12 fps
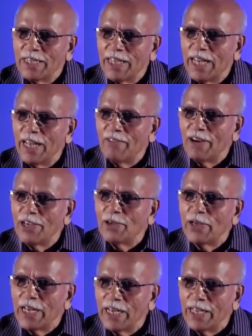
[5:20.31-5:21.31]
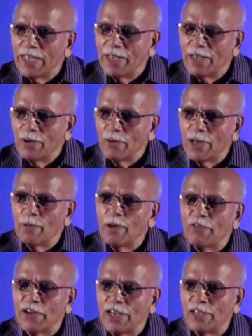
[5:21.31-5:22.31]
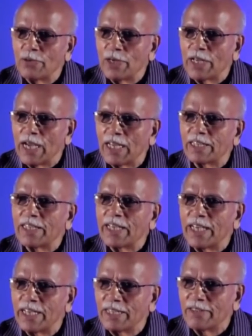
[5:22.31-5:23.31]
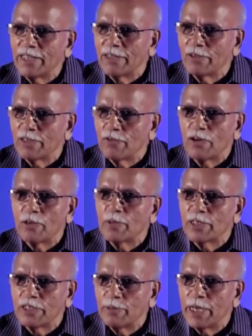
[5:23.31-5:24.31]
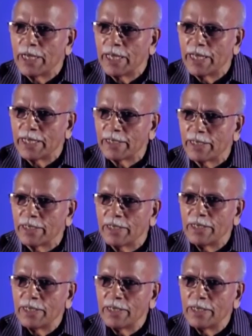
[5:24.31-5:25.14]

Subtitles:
Then I went to Delhi. One of my friends, one Karthikeyan is there. He was a former CBI director.